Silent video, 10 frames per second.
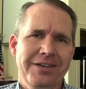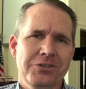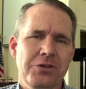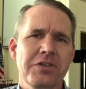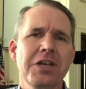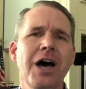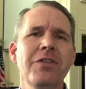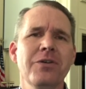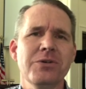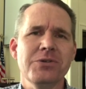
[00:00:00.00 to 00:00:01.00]
so that
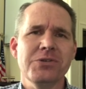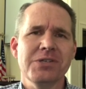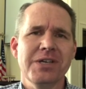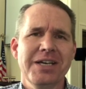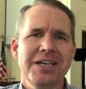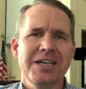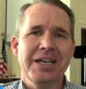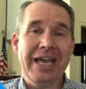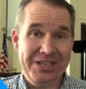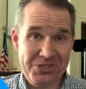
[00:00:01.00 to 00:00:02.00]
others
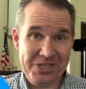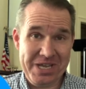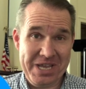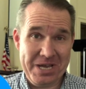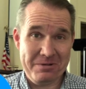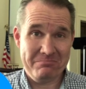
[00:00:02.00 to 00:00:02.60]
can see Him?